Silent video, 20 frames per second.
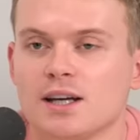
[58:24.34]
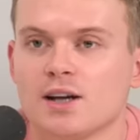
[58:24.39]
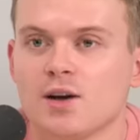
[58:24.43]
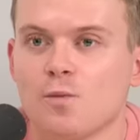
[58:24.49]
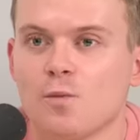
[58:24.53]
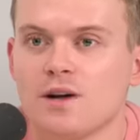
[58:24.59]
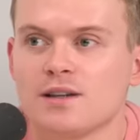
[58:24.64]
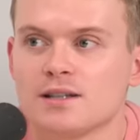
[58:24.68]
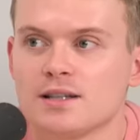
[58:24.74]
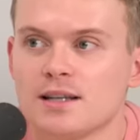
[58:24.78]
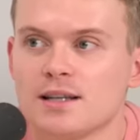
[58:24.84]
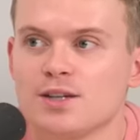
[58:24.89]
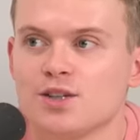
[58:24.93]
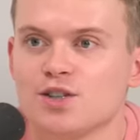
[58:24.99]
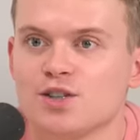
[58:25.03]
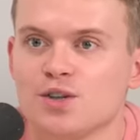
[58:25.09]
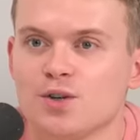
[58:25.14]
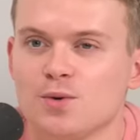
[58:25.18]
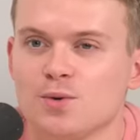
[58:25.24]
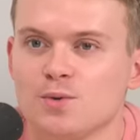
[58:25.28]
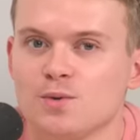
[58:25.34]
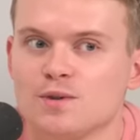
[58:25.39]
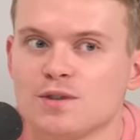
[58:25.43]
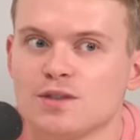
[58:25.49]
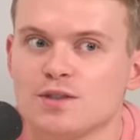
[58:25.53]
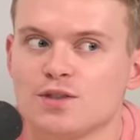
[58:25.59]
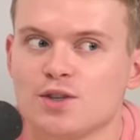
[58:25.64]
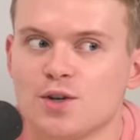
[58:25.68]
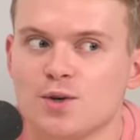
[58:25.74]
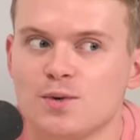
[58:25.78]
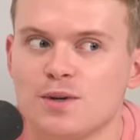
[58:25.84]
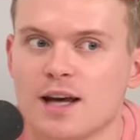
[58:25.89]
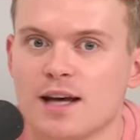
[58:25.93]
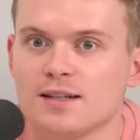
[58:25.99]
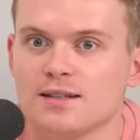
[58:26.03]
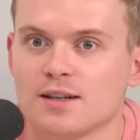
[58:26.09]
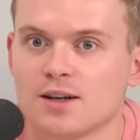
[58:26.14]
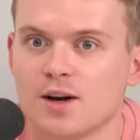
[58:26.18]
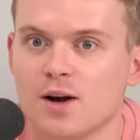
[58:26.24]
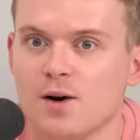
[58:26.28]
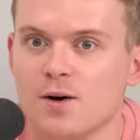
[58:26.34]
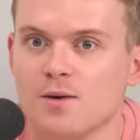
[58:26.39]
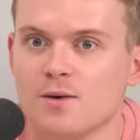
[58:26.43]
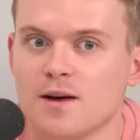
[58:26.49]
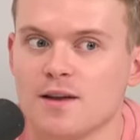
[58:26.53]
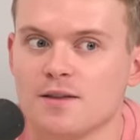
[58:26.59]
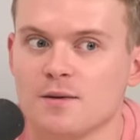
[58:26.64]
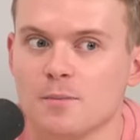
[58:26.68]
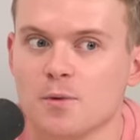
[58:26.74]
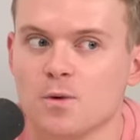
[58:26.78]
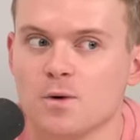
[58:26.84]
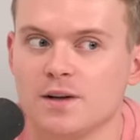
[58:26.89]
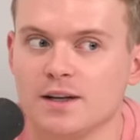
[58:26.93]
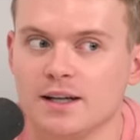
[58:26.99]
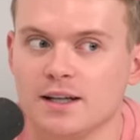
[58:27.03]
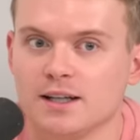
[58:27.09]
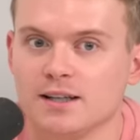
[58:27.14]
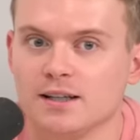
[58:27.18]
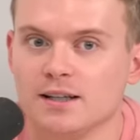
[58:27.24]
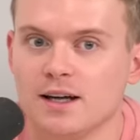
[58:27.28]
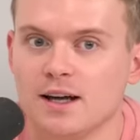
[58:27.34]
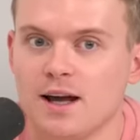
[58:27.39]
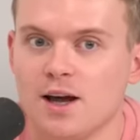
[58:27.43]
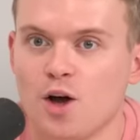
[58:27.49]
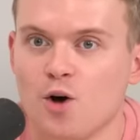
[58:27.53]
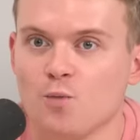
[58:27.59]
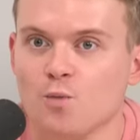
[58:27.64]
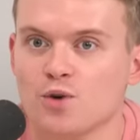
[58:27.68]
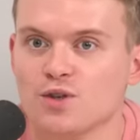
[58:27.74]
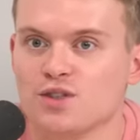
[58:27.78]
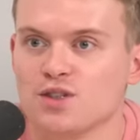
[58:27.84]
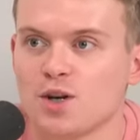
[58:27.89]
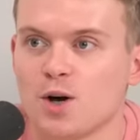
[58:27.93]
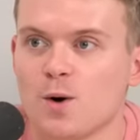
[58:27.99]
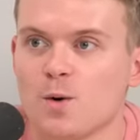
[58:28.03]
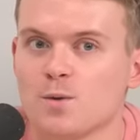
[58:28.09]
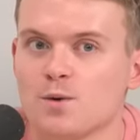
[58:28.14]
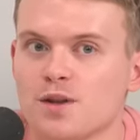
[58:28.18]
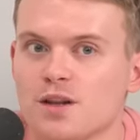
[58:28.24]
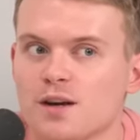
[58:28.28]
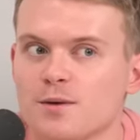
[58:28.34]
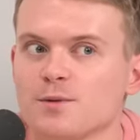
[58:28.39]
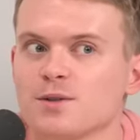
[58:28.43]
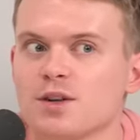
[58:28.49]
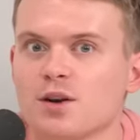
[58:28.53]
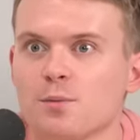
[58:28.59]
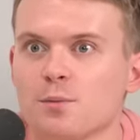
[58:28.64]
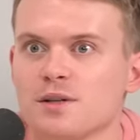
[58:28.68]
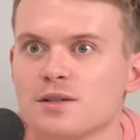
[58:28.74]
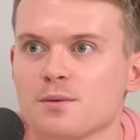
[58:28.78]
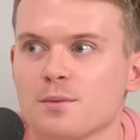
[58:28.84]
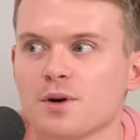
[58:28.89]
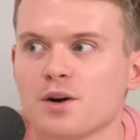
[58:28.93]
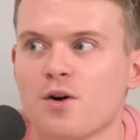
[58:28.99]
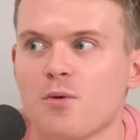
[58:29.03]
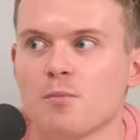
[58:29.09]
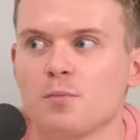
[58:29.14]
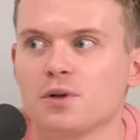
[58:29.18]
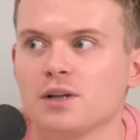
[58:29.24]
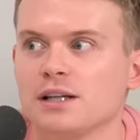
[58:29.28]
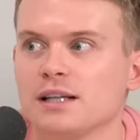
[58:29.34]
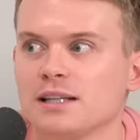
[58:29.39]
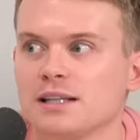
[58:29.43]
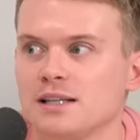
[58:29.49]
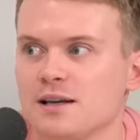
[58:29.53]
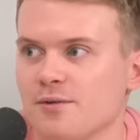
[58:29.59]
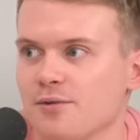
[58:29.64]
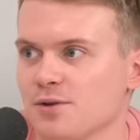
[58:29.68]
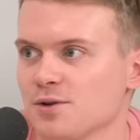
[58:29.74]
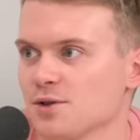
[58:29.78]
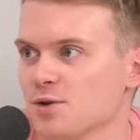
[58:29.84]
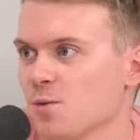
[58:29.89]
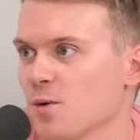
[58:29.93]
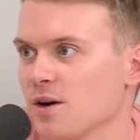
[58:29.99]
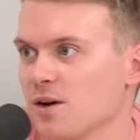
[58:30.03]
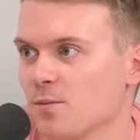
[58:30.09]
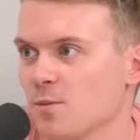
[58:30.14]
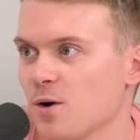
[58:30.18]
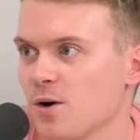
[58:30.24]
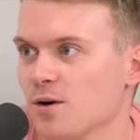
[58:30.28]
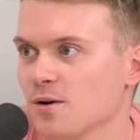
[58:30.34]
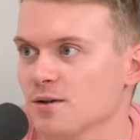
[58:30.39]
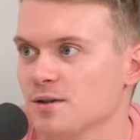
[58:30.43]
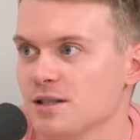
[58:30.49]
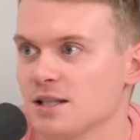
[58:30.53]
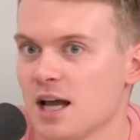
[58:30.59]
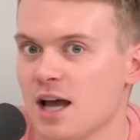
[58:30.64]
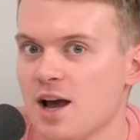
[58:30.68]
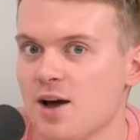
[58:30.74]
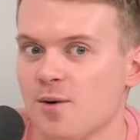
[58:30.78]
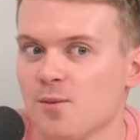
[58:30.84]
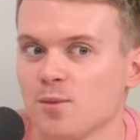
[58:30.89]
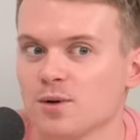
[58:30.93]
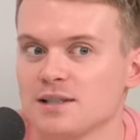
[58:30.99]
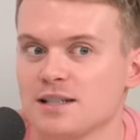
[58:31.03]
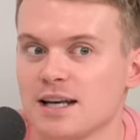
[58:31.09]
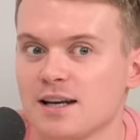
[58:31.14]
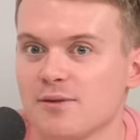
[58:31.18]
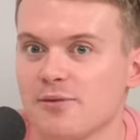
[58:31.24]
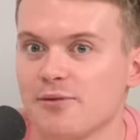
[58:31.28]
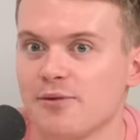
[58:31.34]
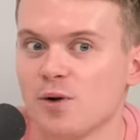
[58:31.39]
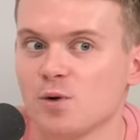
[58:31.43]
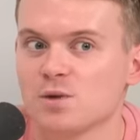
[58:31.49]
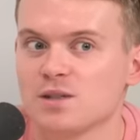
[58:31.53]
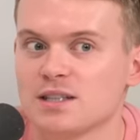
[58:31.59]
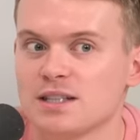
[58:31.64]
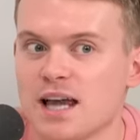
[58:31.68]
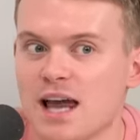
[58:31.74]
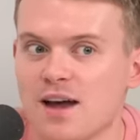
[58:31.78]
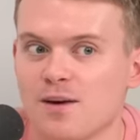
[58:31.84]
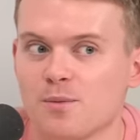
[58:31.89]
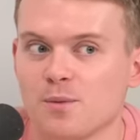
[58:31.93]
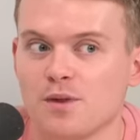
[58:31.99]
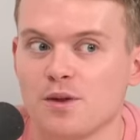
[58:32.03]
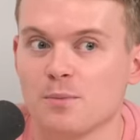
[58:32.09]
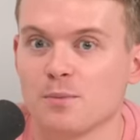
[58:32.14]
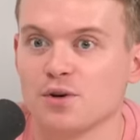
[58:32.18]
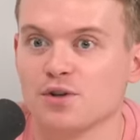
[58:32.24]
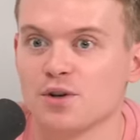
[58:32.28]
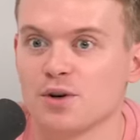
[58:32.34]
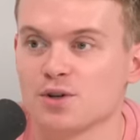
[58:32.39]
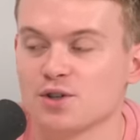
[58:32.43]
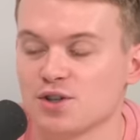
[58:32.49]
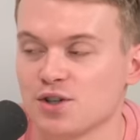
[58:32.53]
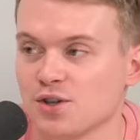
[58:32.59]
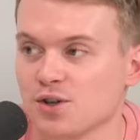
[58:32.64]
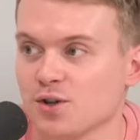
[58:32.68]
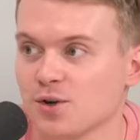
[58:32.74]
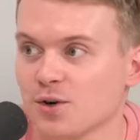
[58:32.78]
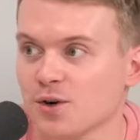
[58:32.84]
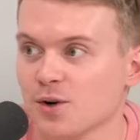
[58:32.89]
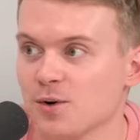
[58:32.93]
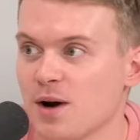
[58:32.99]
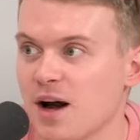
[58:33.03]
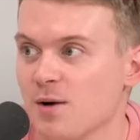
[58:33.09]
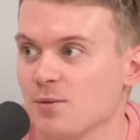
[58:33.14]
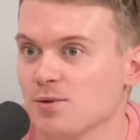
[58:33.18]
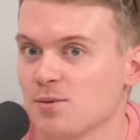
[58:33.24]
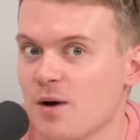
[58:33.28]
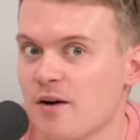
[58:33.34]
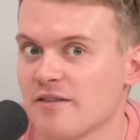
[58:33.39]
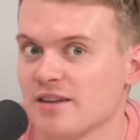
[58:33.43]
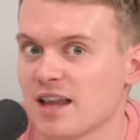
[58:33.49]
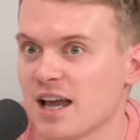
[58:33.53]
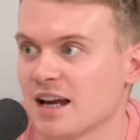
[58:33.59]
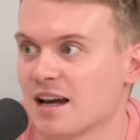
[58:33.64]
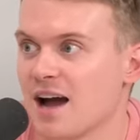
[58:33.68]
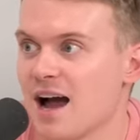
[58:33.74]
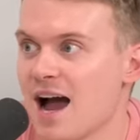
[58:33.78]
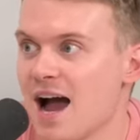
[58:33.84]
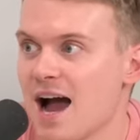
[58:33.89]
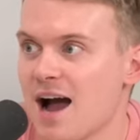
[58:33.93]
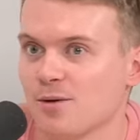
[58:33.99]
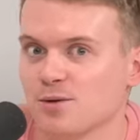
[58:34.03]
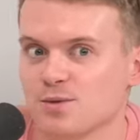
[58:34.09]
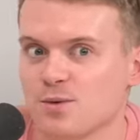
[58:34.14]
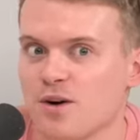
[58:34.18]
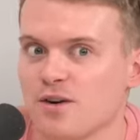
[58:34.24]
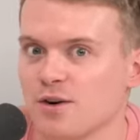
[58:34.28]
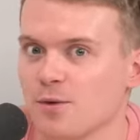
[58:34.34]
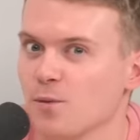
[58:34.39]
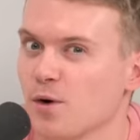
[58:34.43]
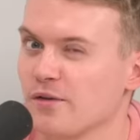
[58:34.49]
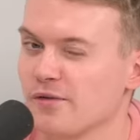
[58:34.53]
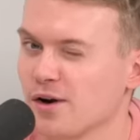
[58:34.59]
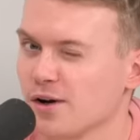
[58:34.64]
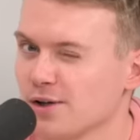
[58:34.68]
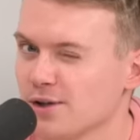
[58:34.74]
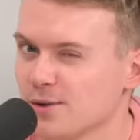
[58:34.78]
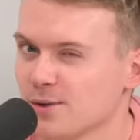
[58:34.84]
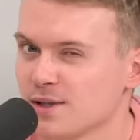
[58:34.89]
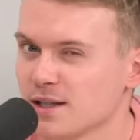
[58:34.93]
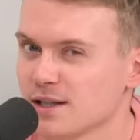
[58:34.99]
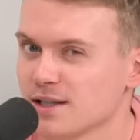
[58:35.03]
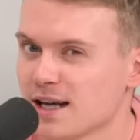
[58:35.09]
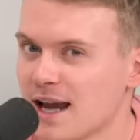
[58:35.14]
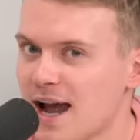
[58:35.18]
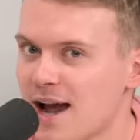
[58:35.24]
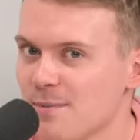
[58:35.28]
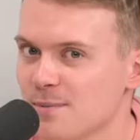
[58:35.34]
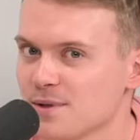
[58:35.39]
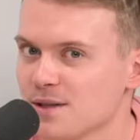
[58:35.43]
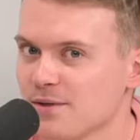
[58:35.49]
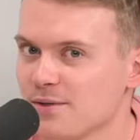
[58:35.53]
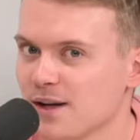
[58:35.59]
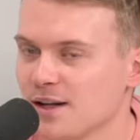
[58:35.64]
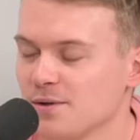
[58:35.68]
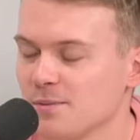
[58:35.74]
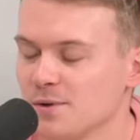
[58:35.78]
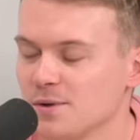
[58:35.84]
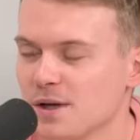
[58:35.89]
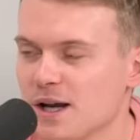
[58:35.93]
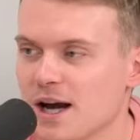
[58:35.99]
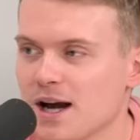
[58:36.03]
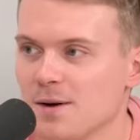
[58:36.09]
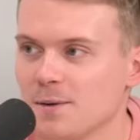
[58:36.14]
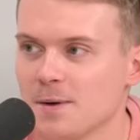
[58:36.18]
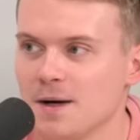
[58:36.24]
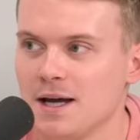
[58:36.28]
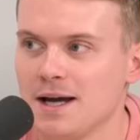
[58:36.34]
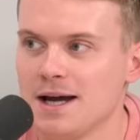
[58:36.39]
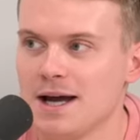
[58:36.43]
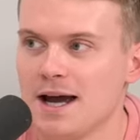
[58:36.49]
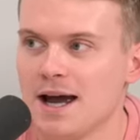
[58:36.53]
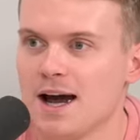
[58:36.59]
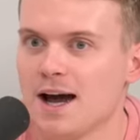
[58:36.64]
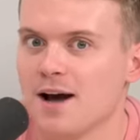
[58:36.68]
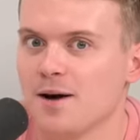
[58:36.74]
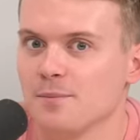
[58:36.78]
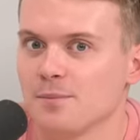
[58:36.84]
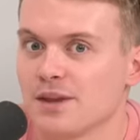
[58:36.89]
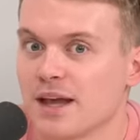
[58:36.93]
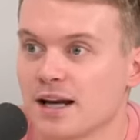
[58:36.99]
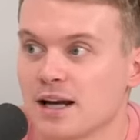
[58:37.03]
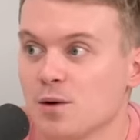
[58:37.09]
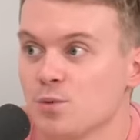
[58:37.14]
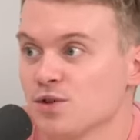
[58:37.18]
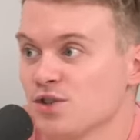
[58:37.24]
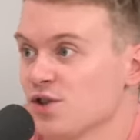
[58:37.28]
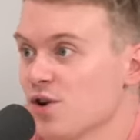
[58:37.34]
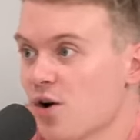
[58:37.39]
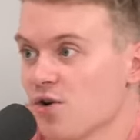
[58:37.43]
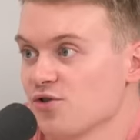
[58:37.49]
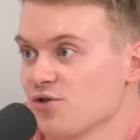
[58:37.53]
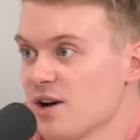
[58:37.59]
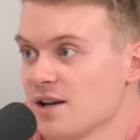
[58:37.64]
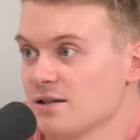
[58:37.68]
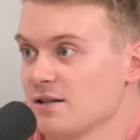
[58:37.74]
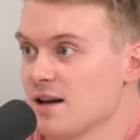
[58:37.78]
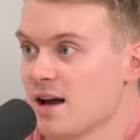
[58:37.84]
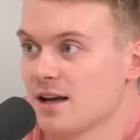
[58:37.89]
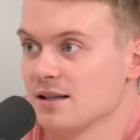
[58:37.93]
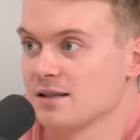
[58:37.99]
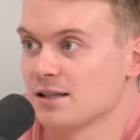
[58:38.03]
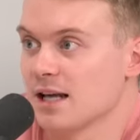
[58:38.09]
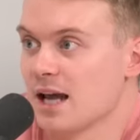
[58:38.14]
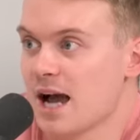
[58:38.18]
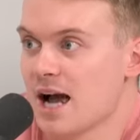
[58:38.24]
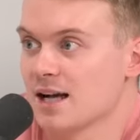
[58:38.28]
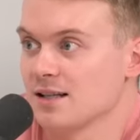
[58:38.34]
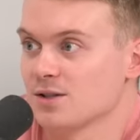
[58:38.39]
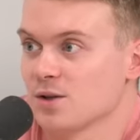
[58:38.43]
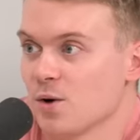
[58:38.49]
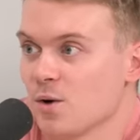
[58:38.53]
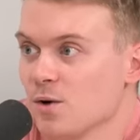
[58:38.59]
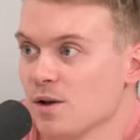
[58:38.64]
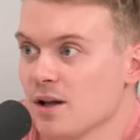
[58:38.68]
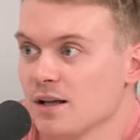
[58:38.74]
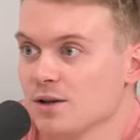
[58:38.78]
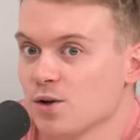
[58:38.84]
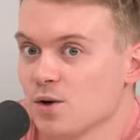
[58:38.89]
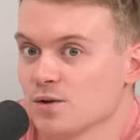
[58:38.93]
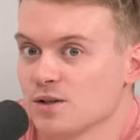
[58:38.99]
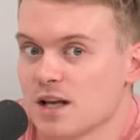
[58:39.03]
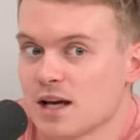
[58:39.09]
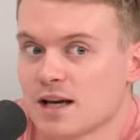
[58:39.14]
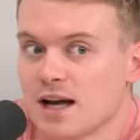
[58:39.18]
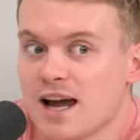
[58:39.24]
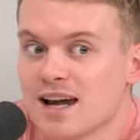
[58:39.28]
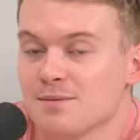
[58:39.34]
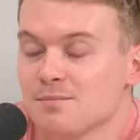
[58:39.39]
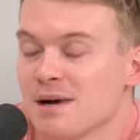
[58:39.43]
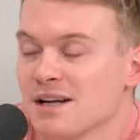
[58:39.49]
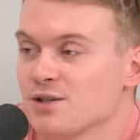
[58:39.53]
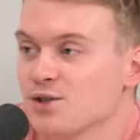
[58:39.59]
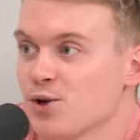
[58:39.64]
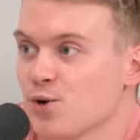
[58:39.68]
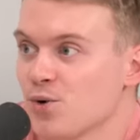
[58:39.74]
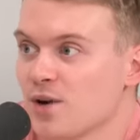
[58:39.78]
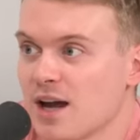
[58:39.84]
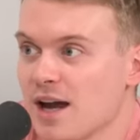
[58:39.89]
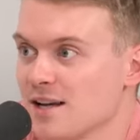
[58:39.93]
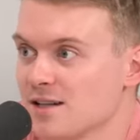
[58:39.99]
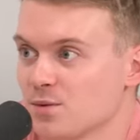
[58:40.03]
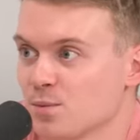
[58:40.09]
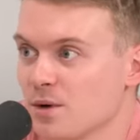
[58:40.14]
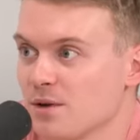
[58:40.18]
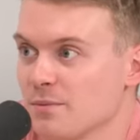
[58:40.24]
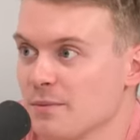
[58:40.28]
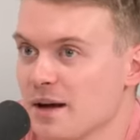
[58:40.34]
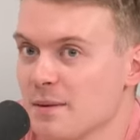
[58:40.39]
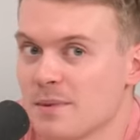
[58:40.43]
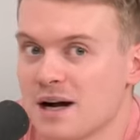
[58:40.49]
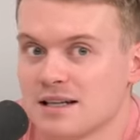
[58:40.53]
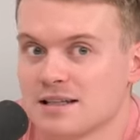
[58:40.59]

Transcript: got, went to this shoot two days ago in the morning. Was told that it was going to be something completely different to what it was. Was in a full set with a production crew. I was wearing like a hat. I was wearing one of our useless caps available now. Um, like I was not dressed nicely at all. I looked yeah. like I had my suitcase with me, my